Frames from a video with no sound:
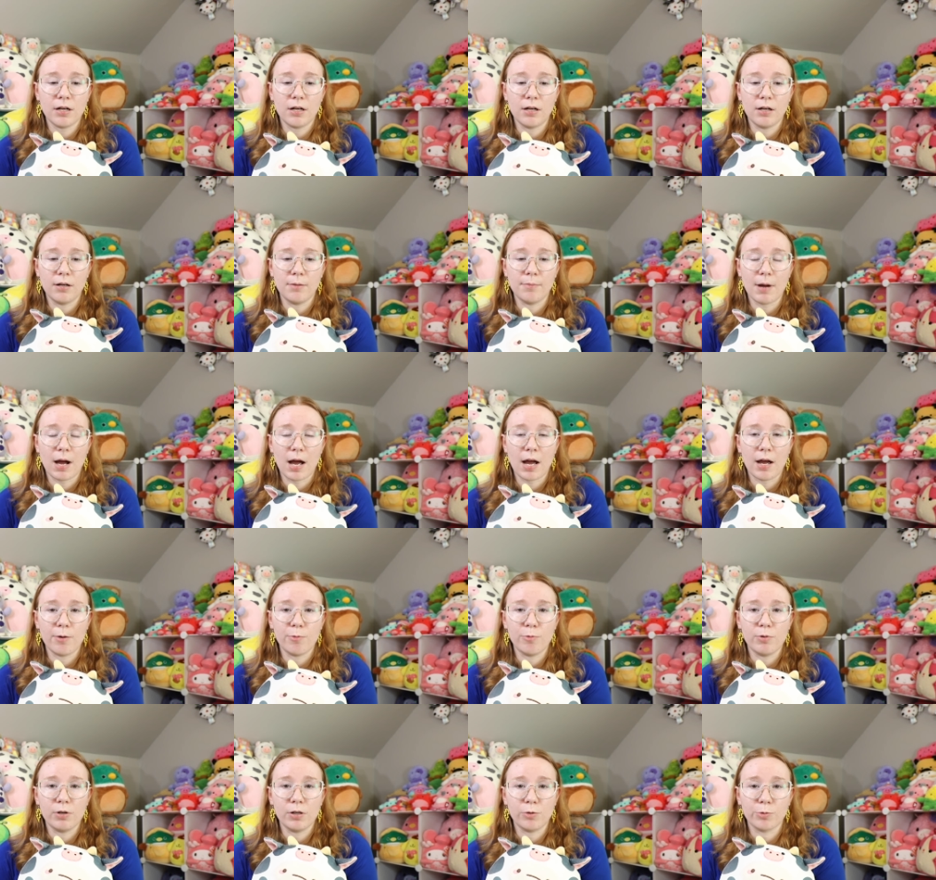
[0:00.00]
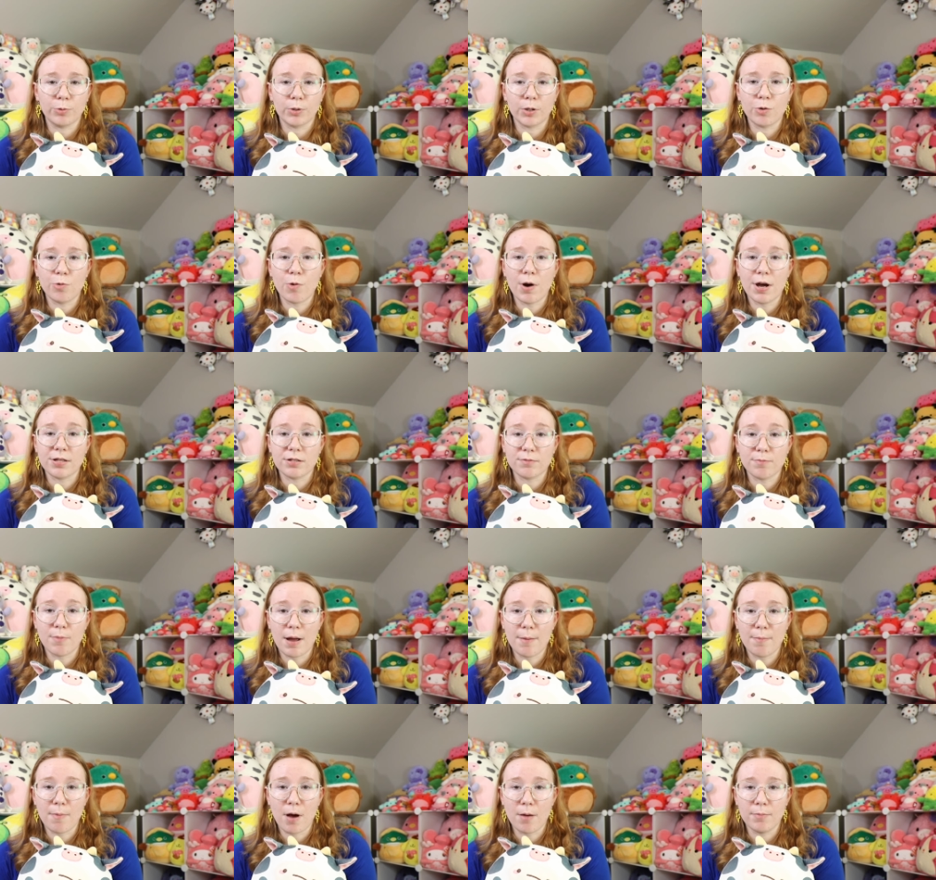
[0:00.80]
Um, I will request
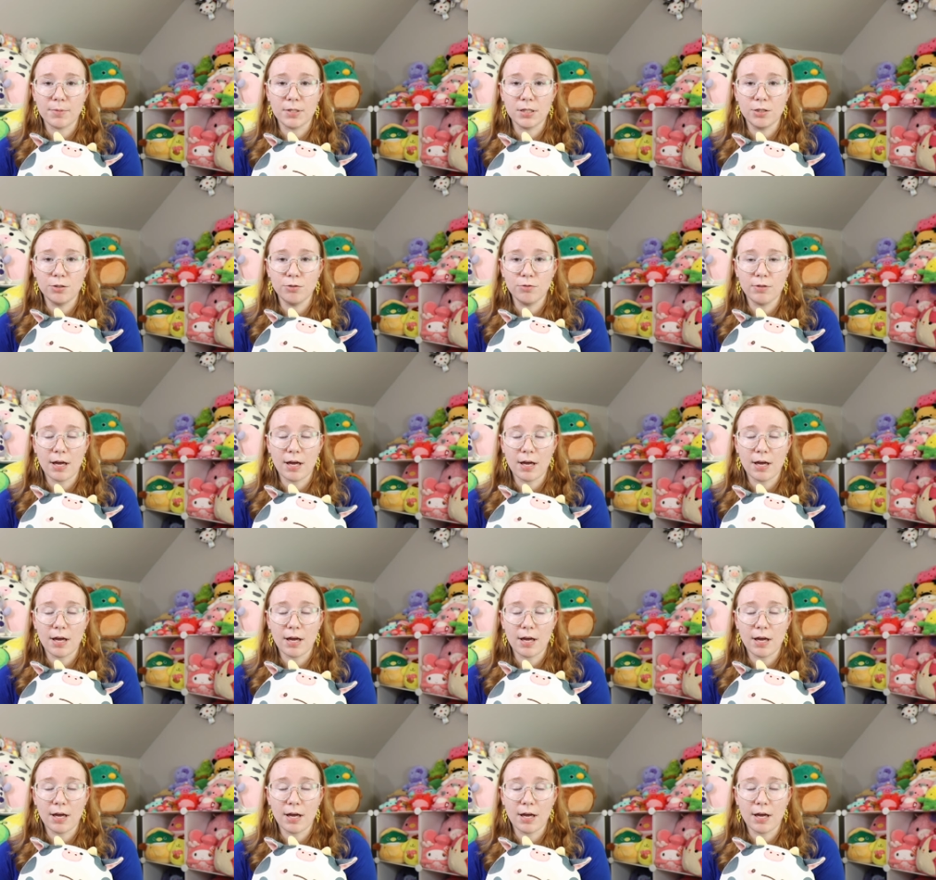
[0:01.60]
my mom to do